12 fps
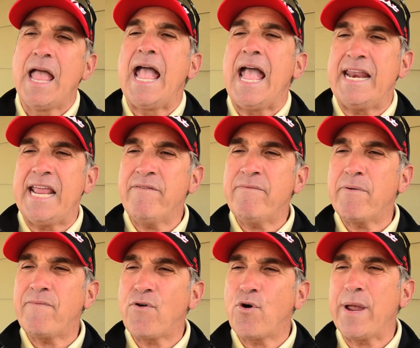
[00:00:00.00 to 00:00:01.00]
And even
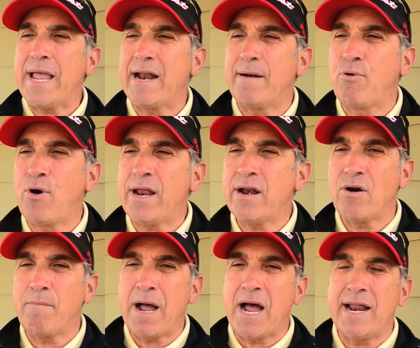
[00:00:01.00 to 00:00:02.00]
before we had a brain in our
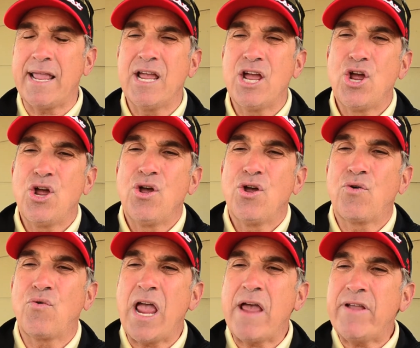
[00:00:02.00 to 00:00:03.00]
body,
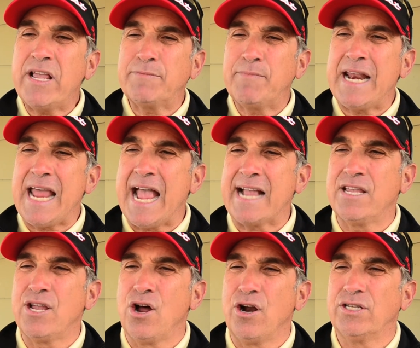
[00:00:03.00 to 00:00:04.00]
gravity has been
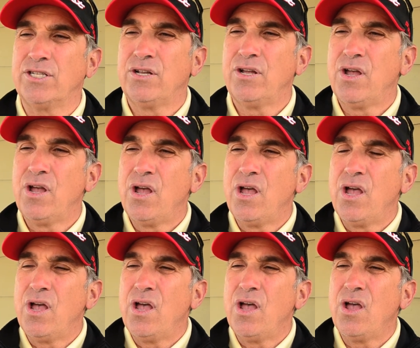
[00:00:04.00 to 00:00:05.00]
acting on us.
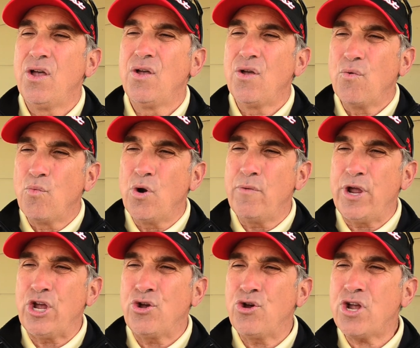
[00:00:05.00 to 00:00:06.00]
When we
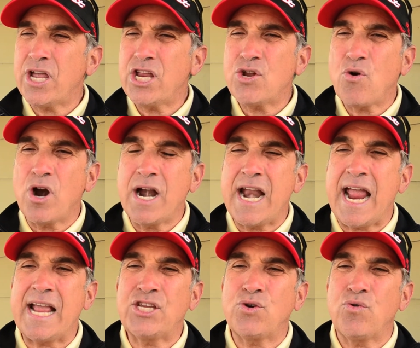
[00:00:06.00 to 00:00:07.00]
hook into our
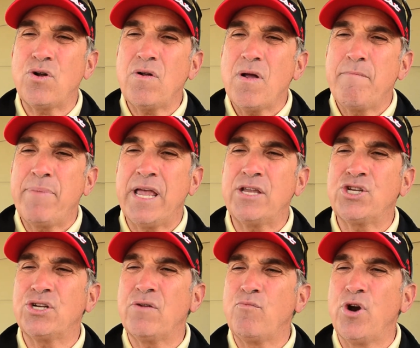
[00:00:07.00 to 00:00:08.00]
natural
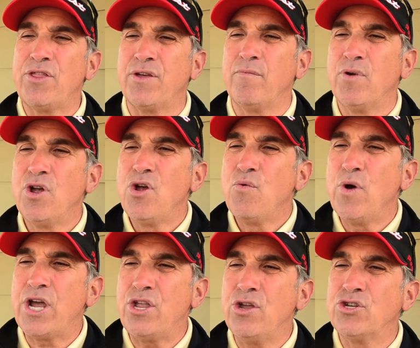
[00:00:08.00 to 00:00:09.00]
pendulum rhythm, we
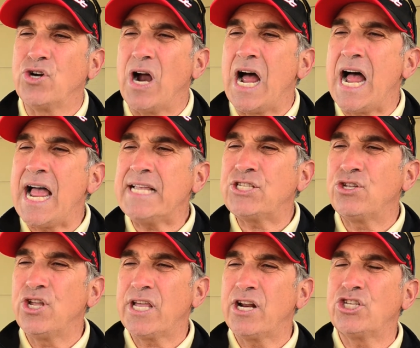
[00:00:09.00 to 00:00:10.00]
can use our eyes to
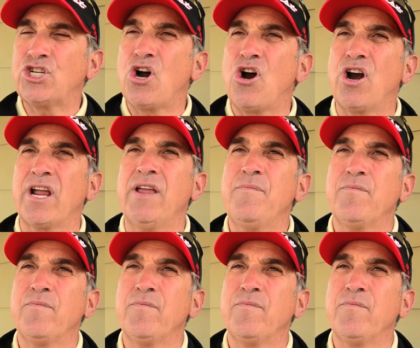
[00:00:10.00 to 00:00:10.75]
look at a target